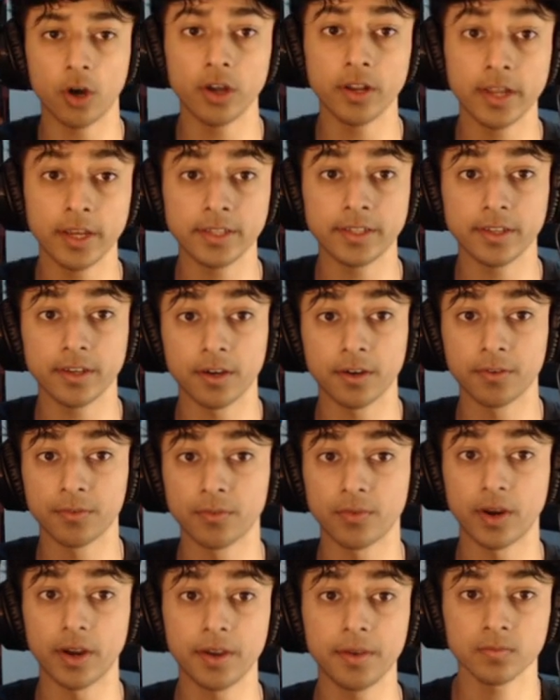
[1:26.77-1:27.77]
an idea,
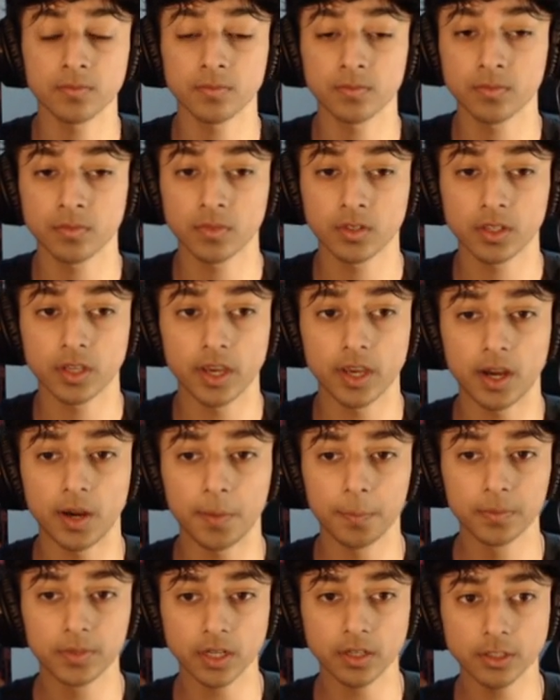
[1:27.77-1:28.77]
right? Okay,
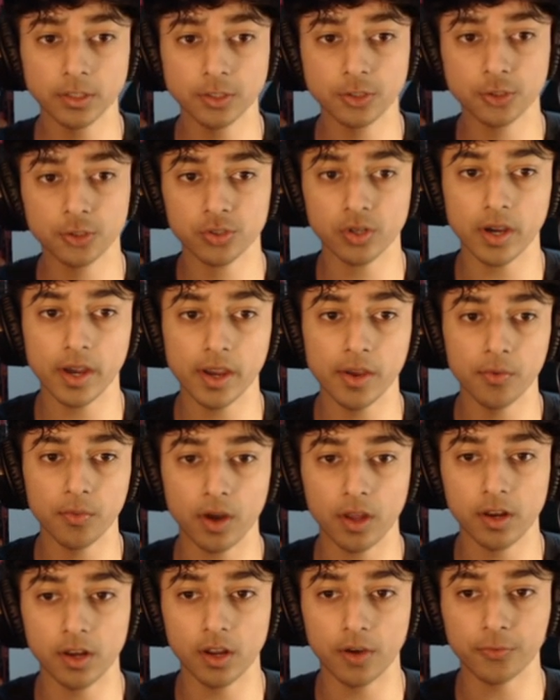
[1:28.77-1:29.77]
I'm gonna try
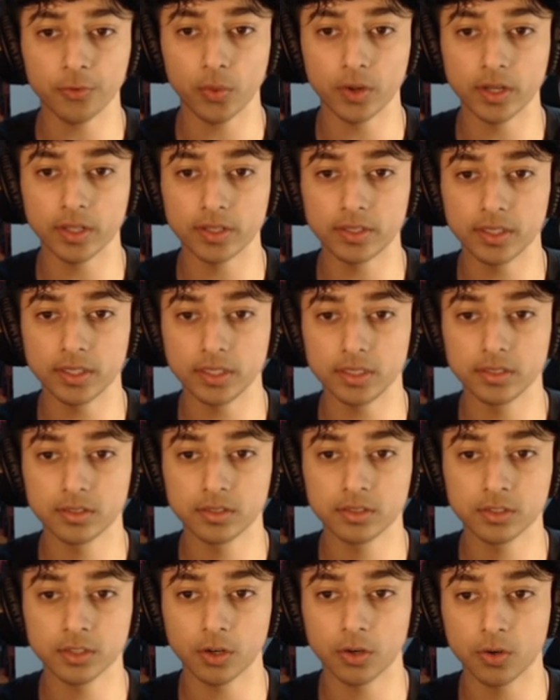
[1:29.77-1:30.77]
another one of these.
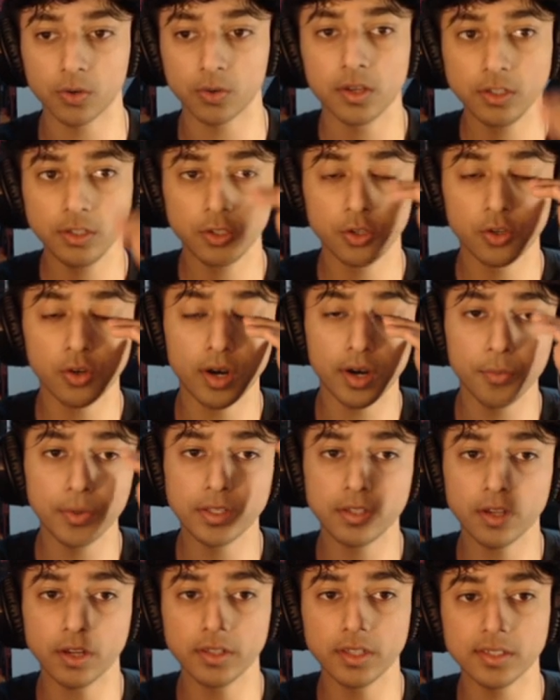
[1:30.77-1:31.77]
So, you know how we
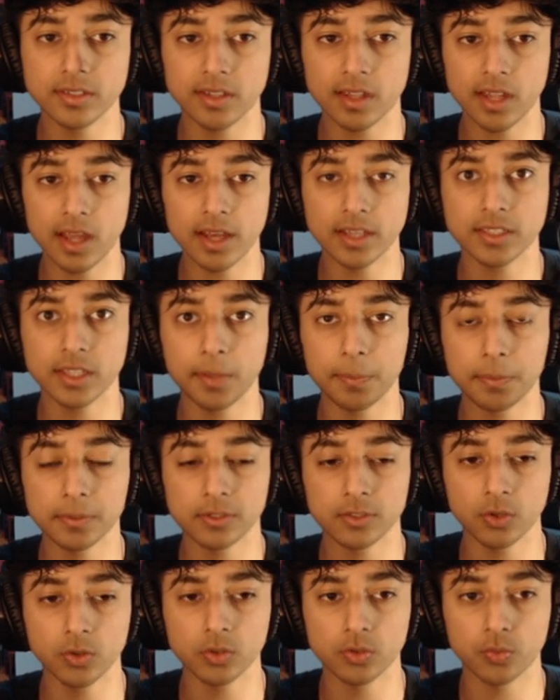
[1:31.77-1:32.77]
done this last
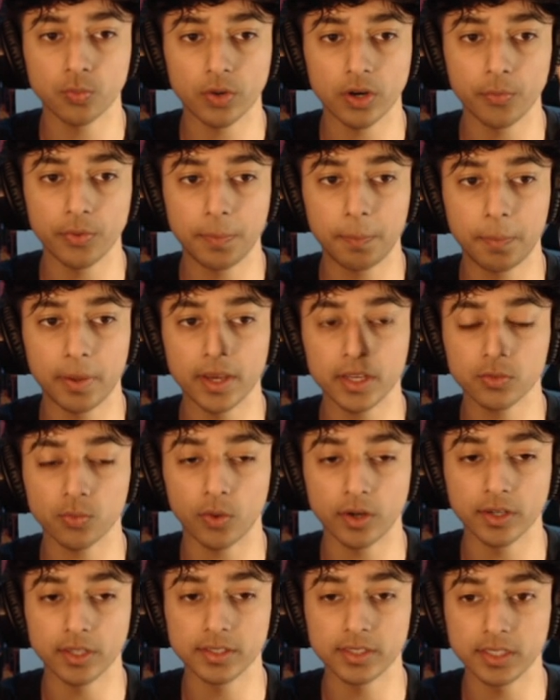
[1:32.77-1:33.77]
episode where we picked
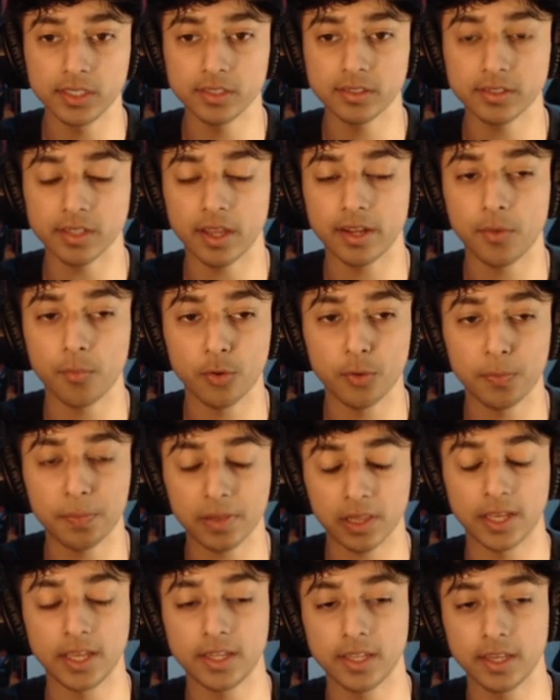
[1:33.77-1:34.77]
one of these and then we
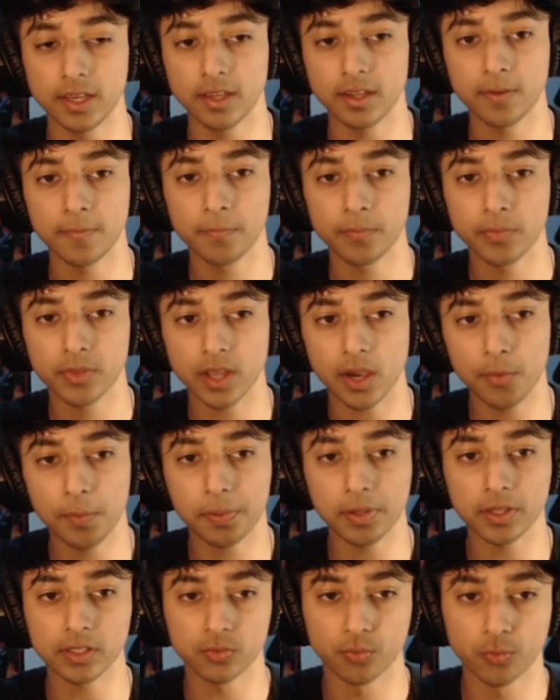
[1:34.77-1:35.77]
played it? and we
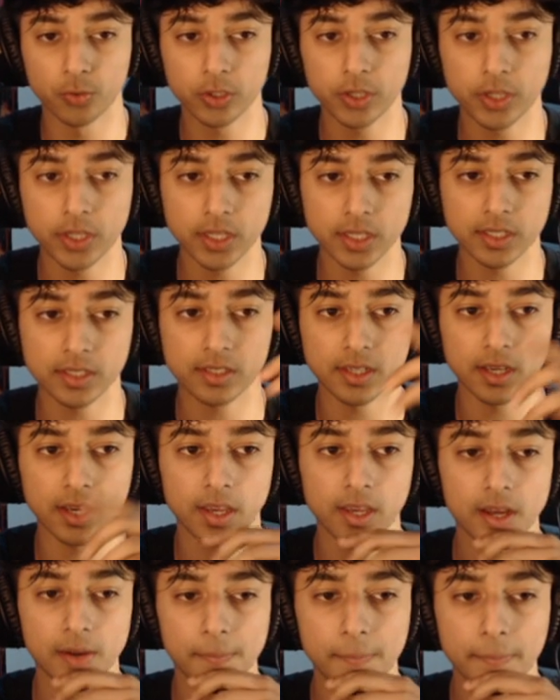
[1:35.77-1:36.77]
click rookie of the
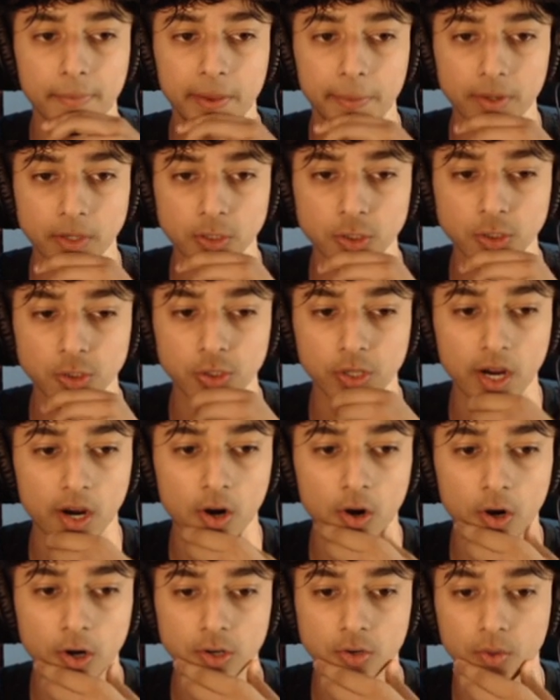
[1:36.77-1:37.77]
day maybe i should try a
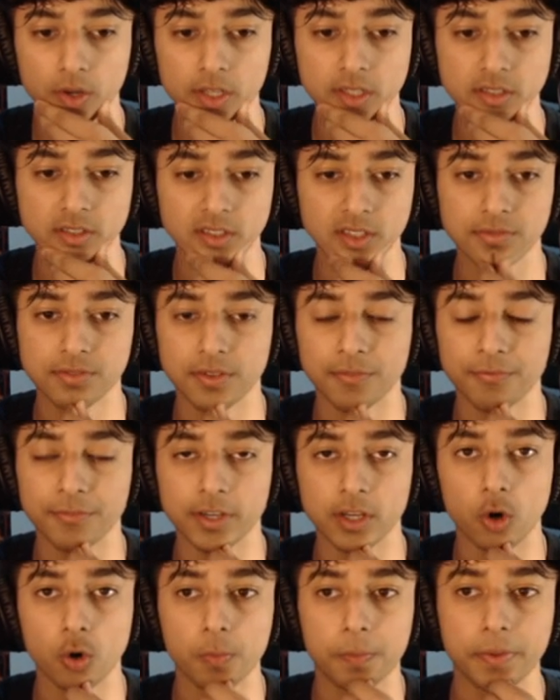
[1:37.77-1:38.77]
harder one and see if something
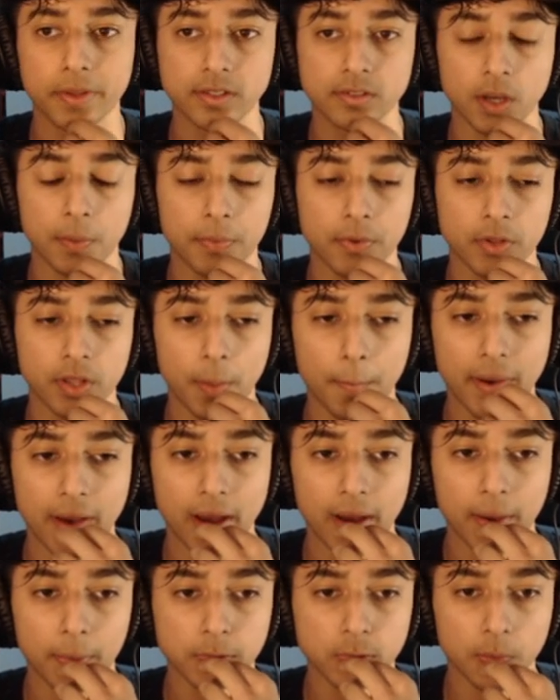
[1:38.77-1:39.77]
opens up on the
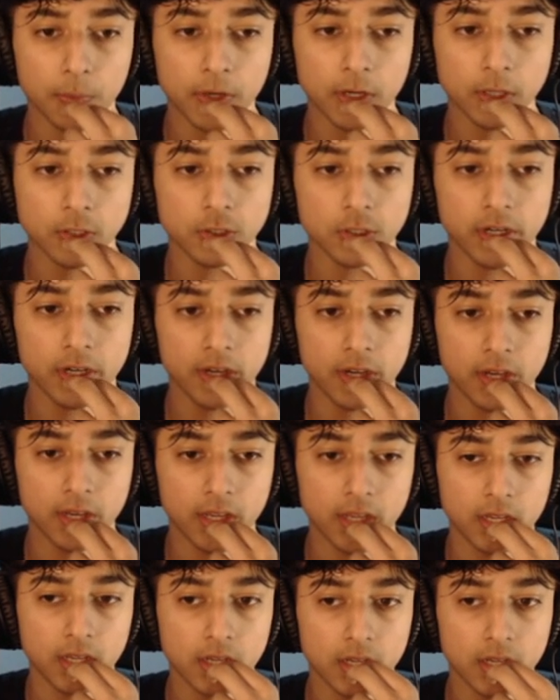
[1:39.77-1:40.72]
map so i'm gonna try